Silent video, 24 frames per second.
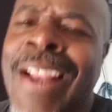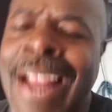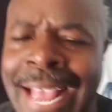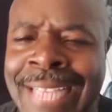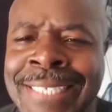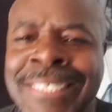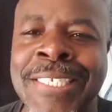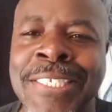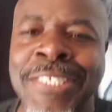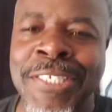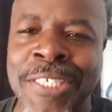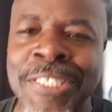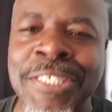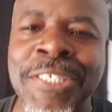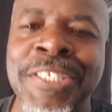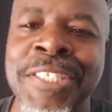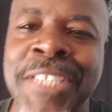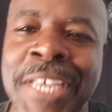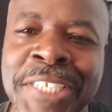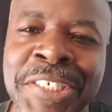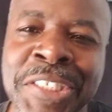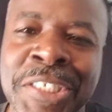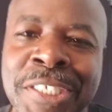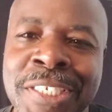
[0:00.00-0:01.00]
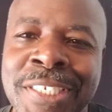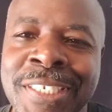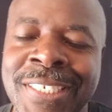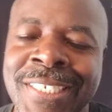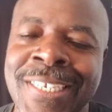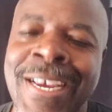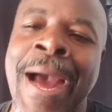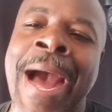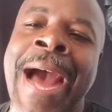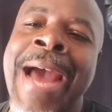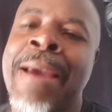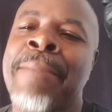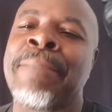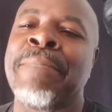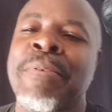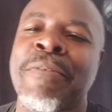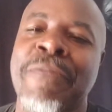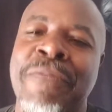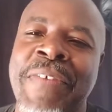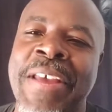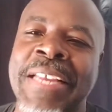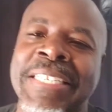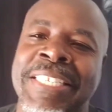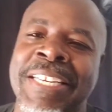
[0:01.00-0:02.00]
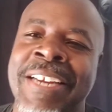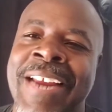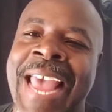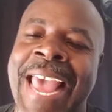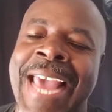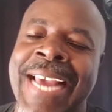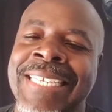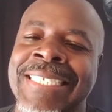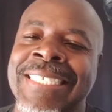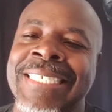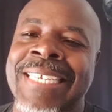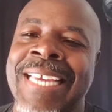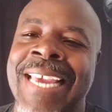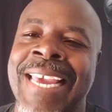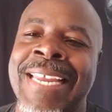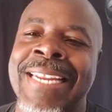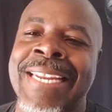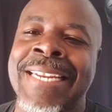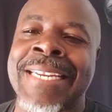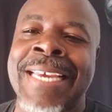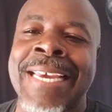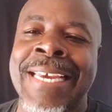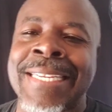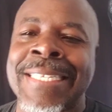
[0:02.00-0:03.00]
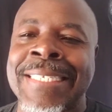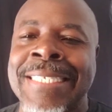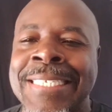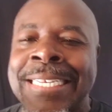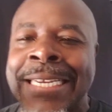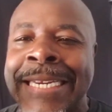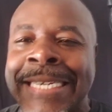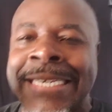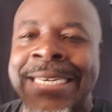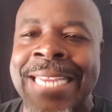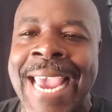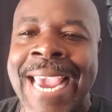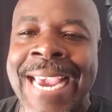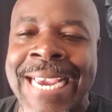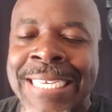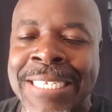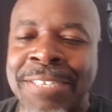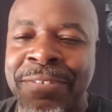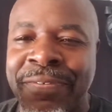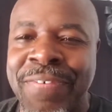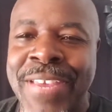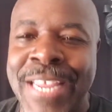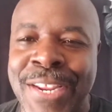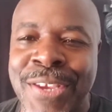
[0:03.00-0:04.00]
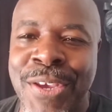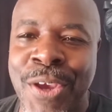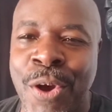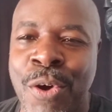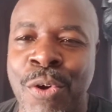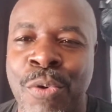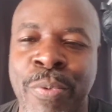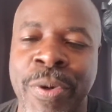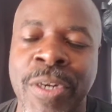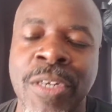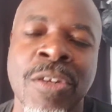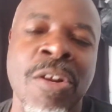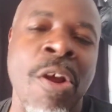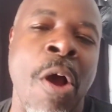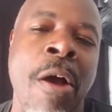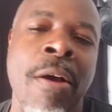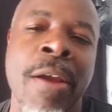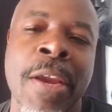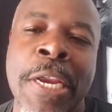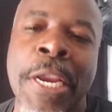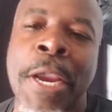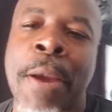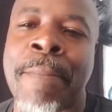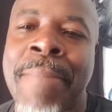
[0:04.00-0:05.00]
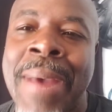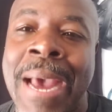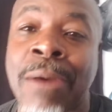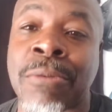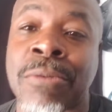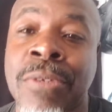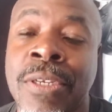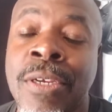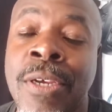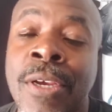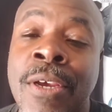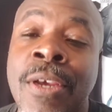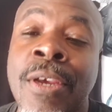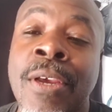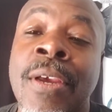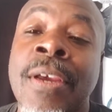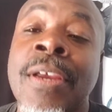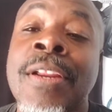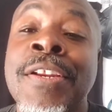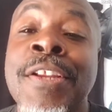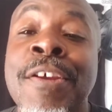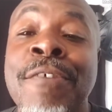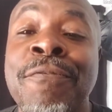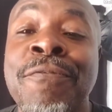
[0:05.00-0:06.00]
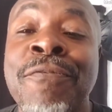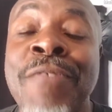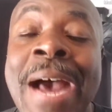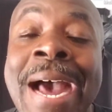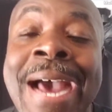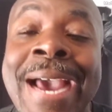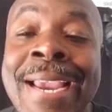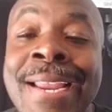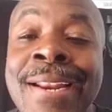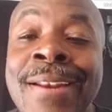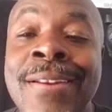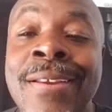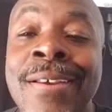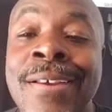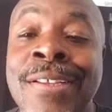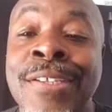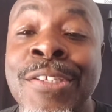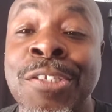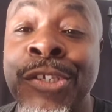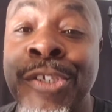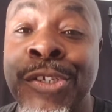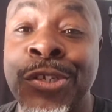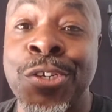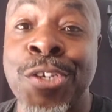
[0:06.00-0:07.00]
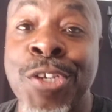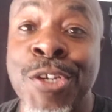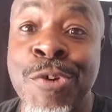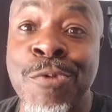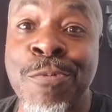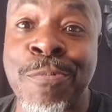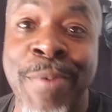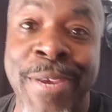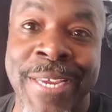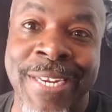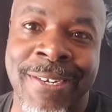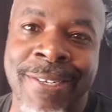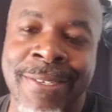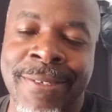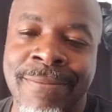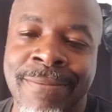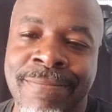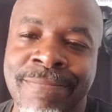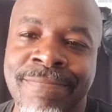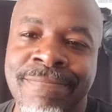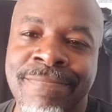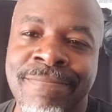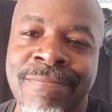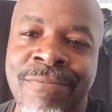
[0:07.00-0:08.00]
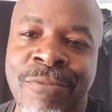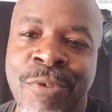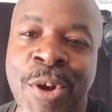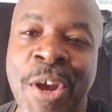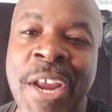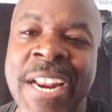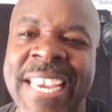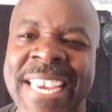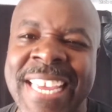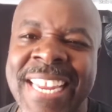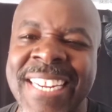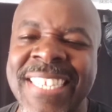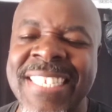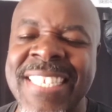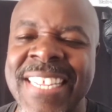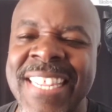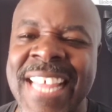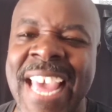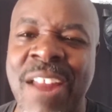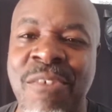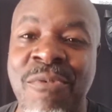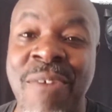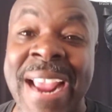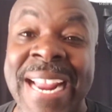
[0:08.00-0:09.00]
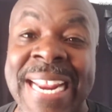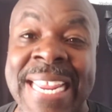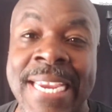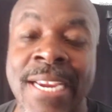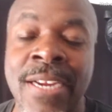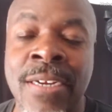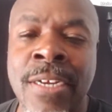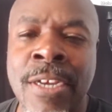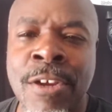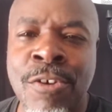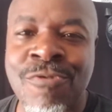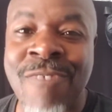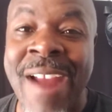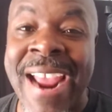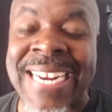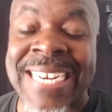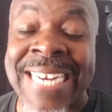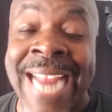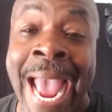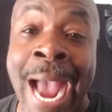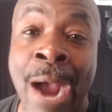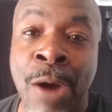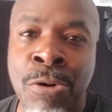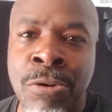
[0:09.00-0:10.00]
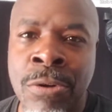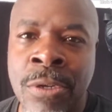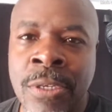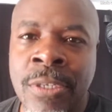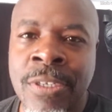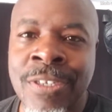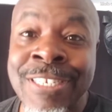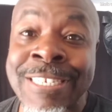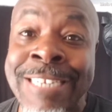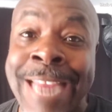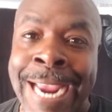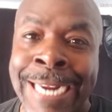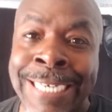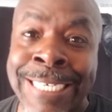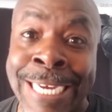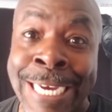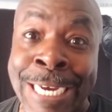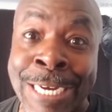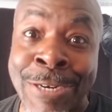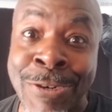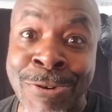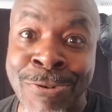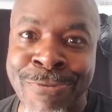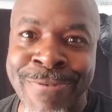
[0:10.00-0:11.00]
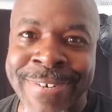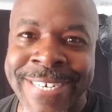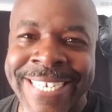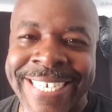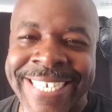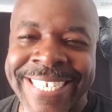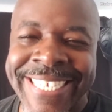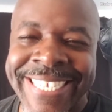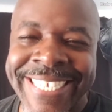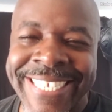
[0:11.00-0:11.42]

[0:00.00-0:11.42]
Class is in session. I'm Professor X, and in today's video, we're talking about define stupid. We're going to get into that right here, right now. Stay tuned.